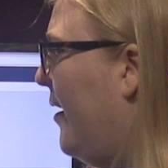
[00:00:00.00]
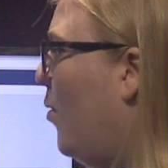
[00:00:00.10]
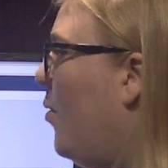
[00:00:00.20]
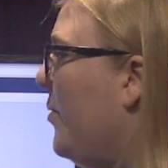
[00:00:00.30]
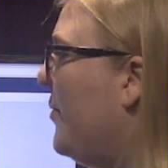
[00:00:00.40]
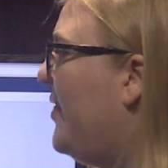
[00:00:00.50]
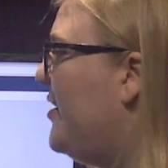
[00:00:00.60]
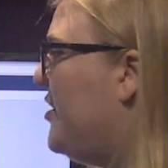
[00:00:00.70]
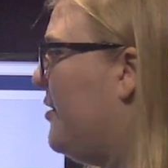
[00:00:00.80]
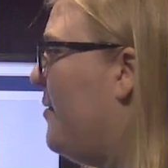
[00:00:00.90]
well, we're
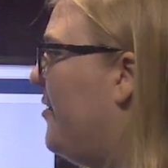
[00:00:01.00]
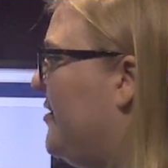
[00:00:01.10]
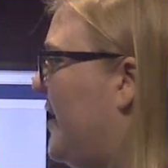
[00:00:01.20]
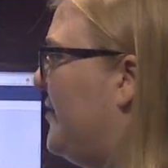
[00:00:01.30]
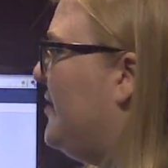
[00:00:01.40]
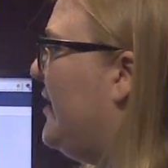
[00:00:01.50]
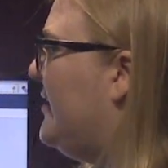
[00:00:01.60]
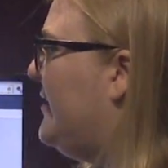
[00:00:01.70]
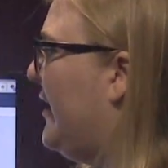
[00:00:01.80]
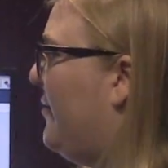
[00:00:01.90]
within General Motors though, so let's
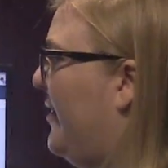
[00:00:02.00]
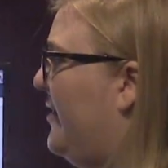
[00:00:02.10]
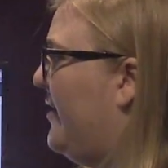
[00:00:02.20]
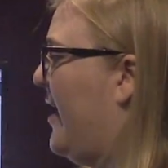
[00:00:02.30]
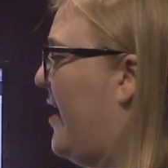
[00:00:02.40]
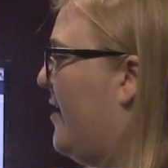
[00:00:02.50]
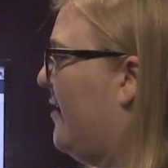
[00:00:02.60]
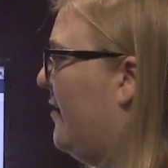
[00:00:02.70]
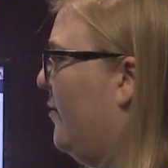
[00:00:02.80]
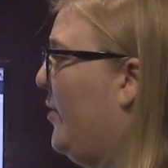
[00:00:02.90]
stick with.
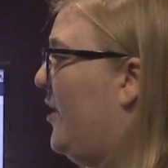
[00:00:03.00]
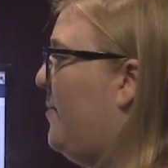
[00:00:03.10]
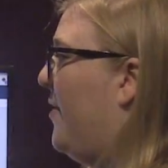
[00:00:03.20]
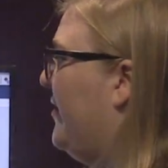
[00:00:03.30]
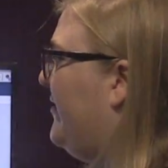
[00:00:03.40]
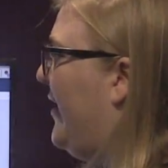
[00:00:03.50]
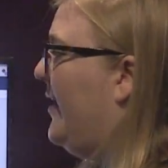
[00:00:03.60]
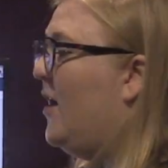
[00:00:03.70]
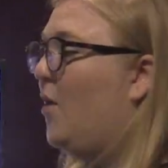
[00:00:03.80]
We can do both. It's fine.